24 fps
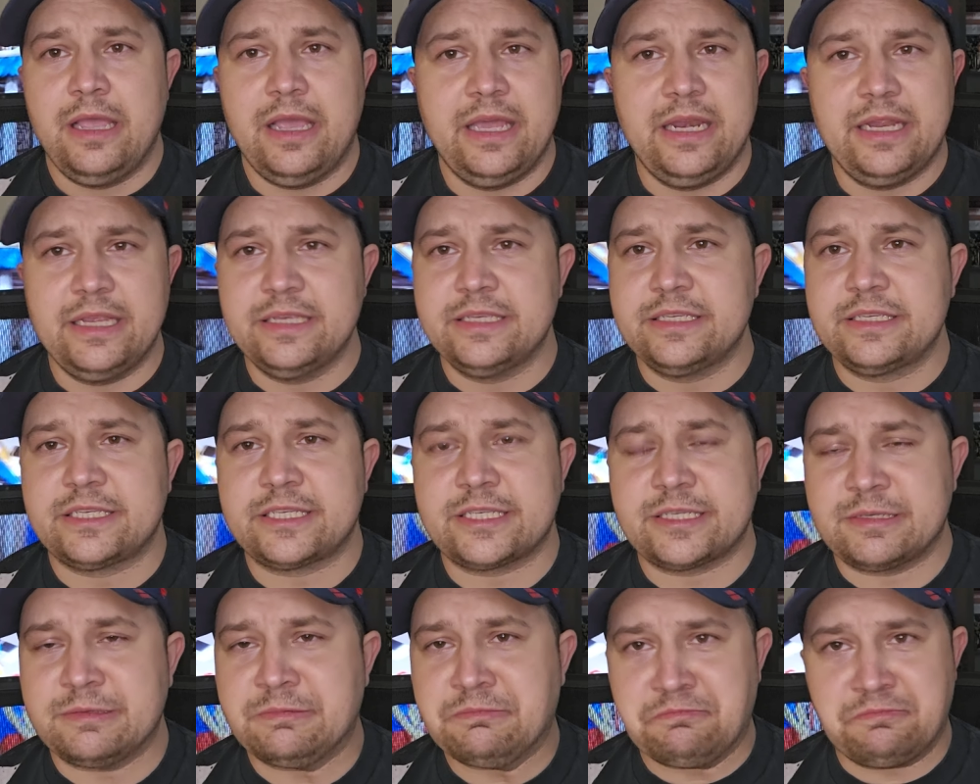It
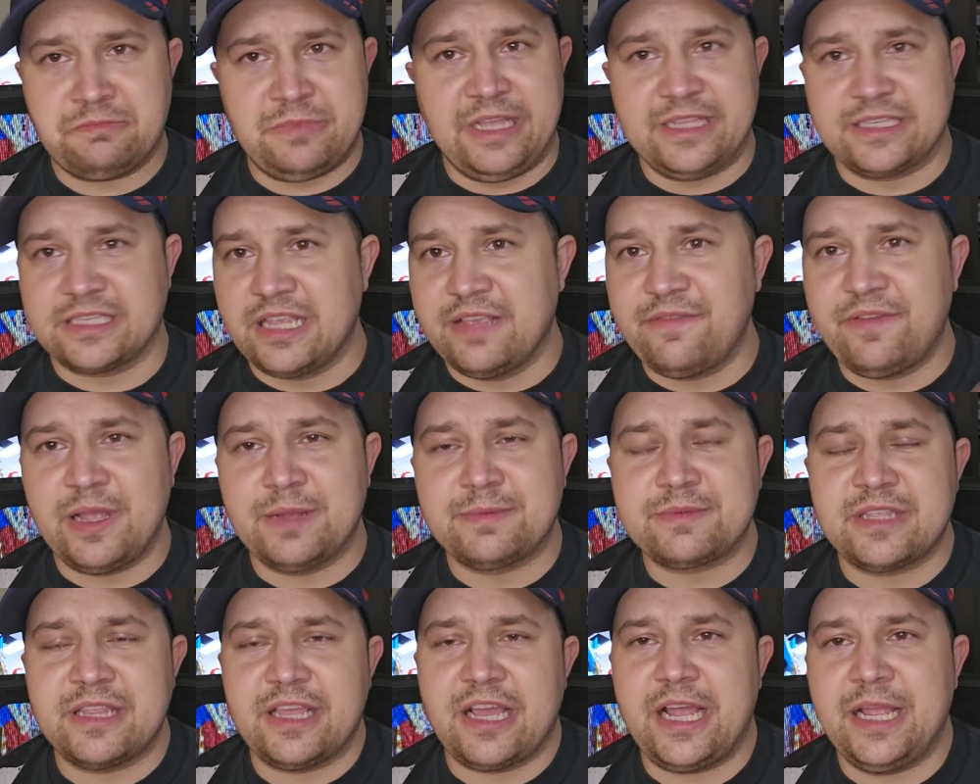is, it's living
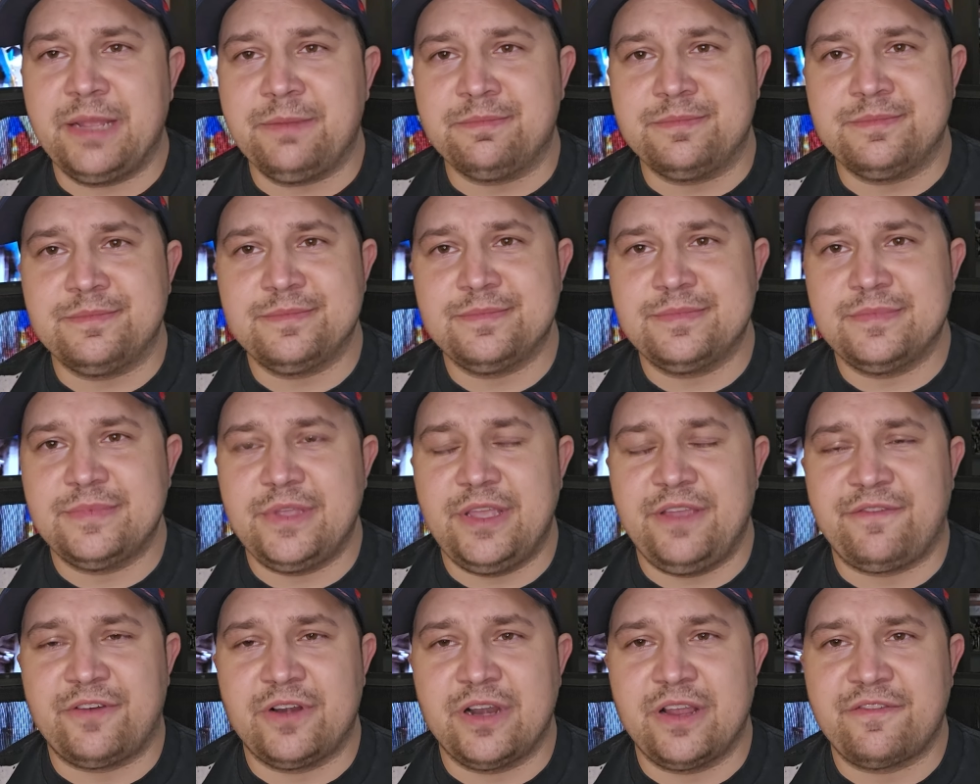up to the hype.
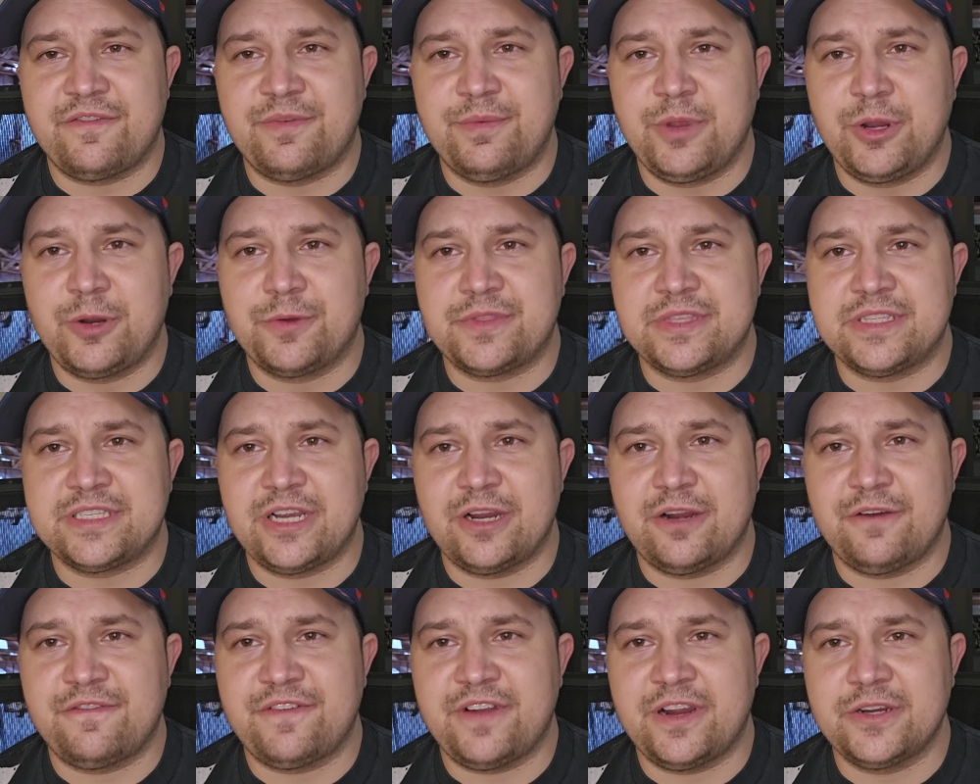If you're not familiar with the
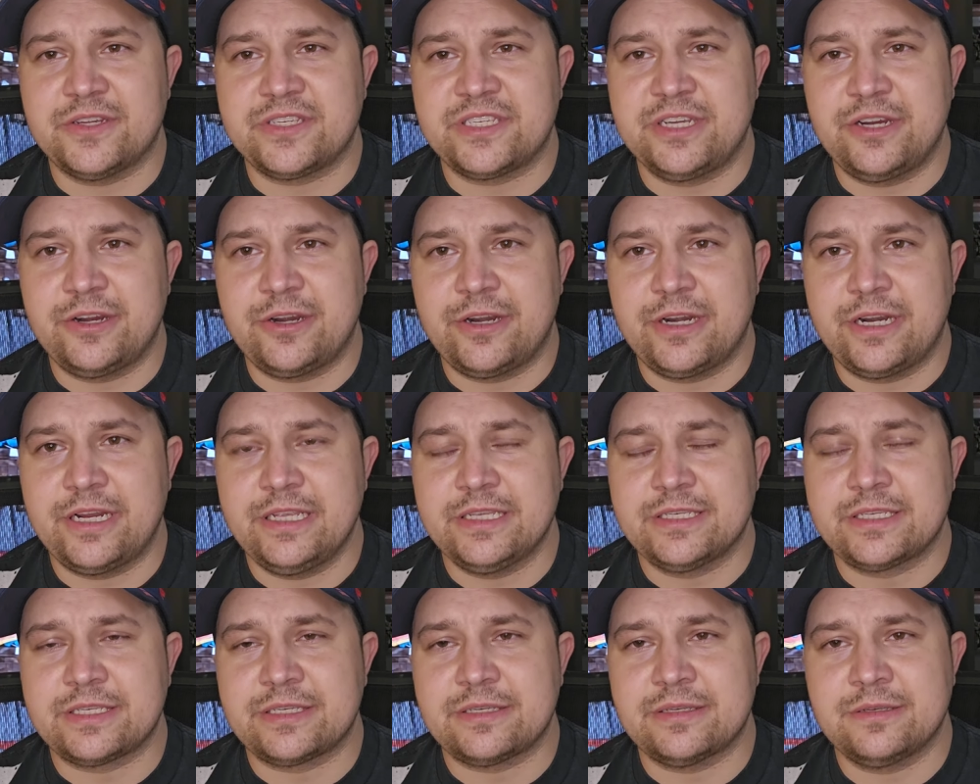Terrifier
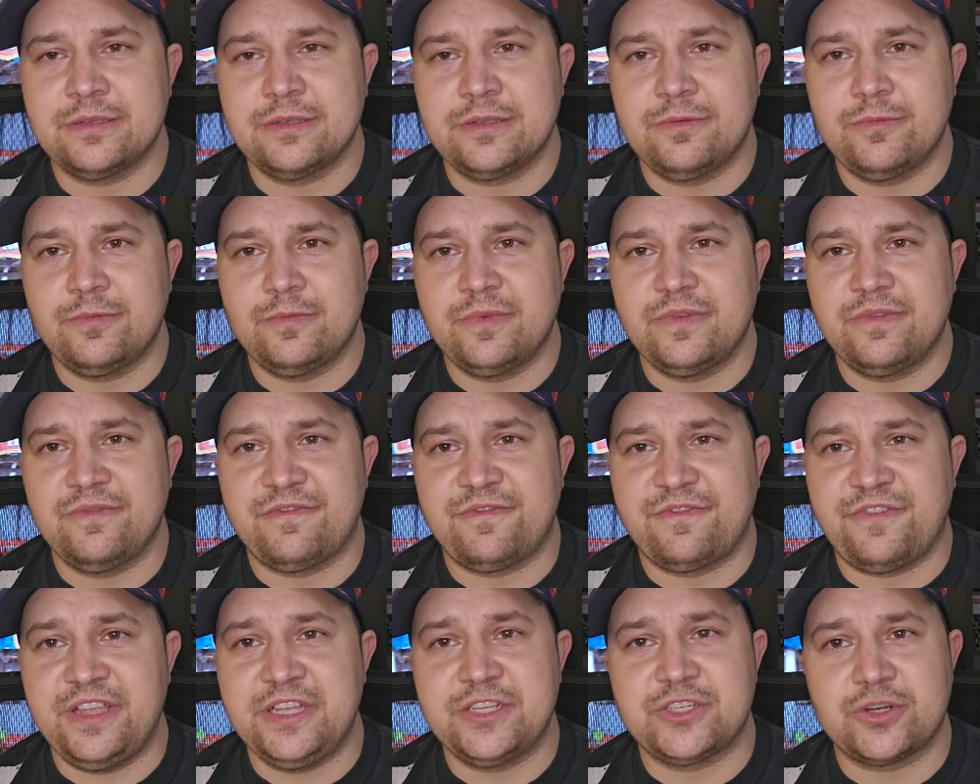series,
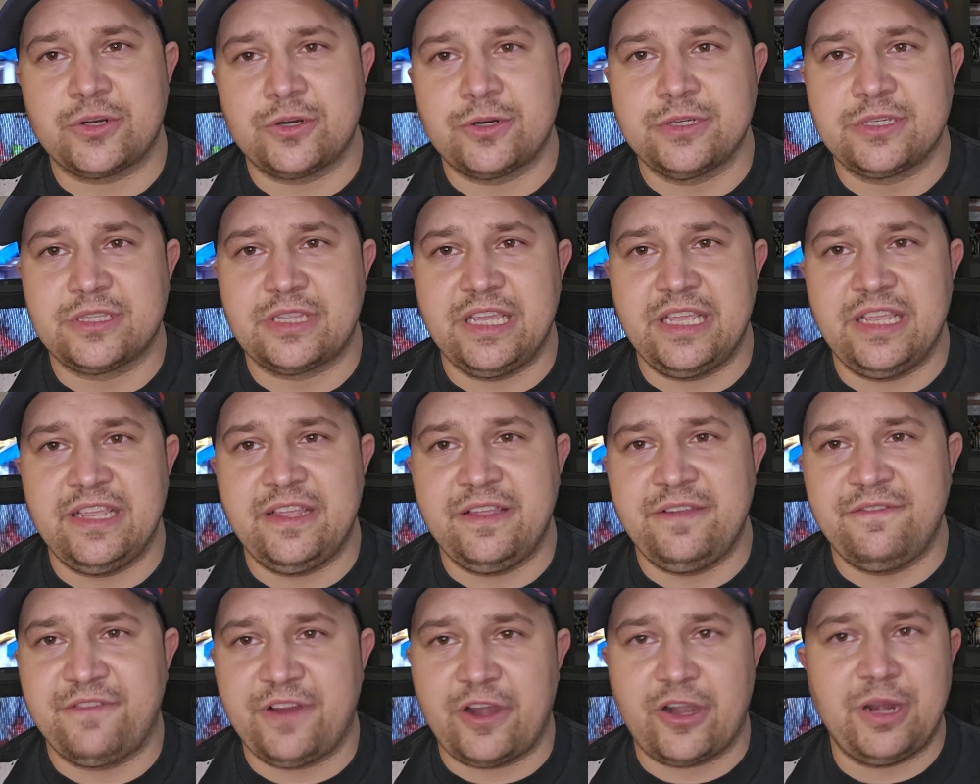features
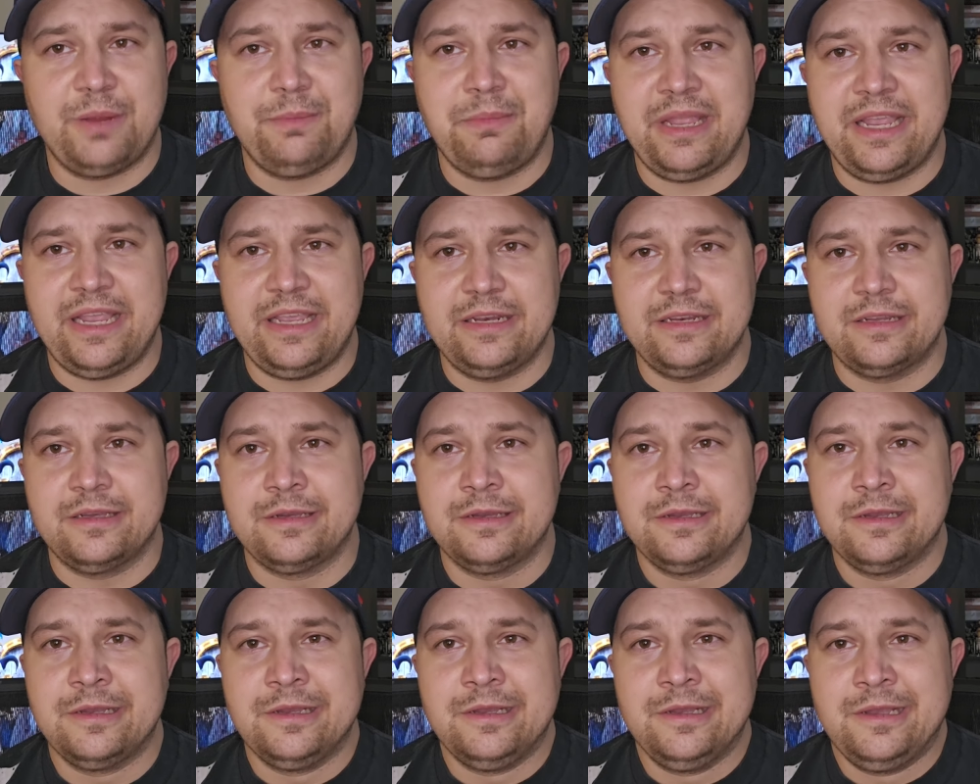the very mean
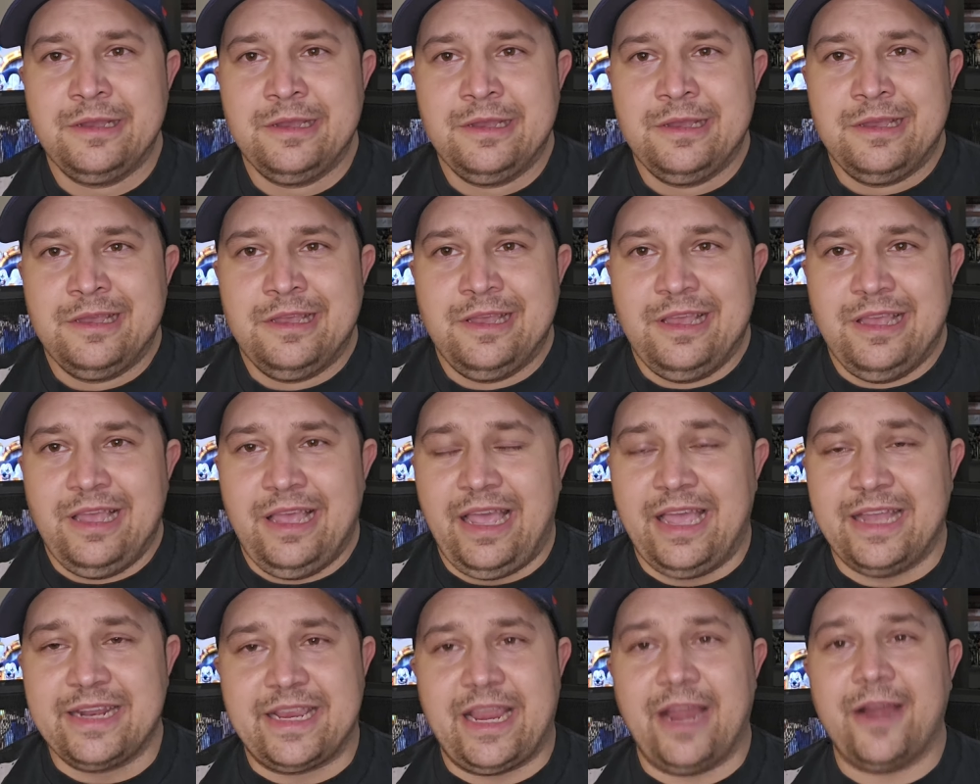
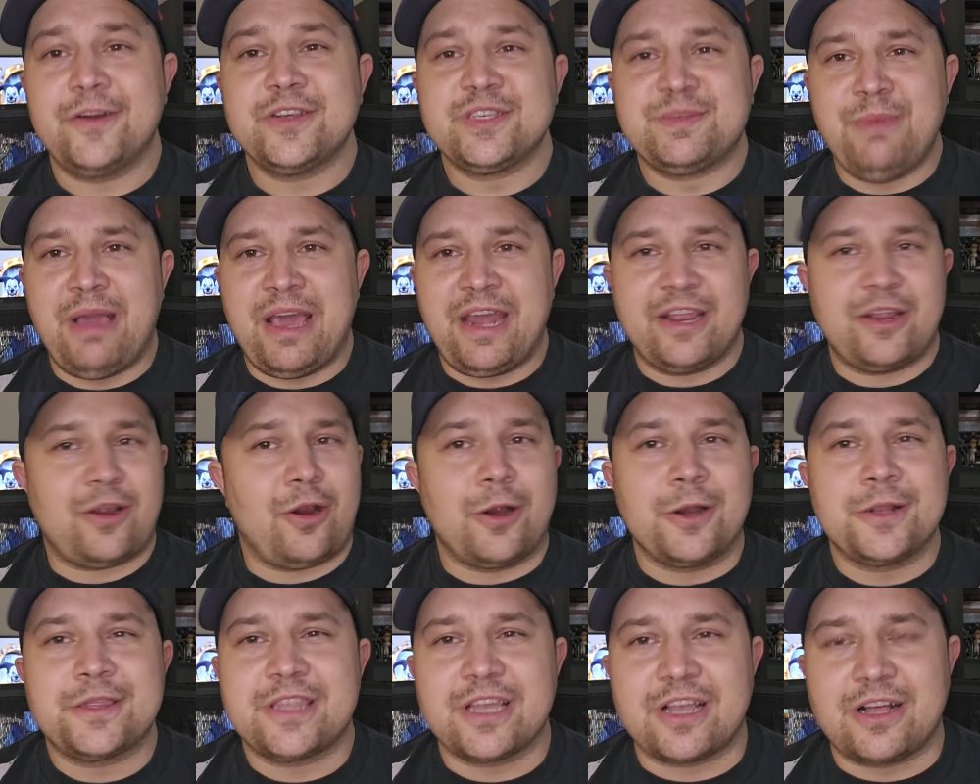and charismatic
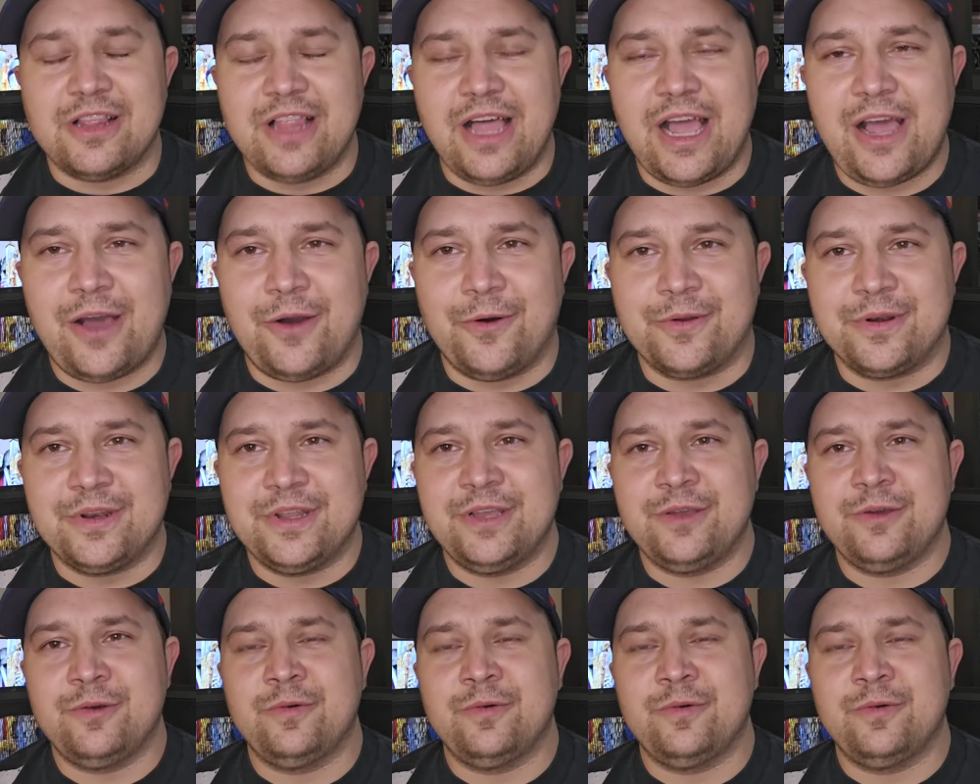Art the Clown.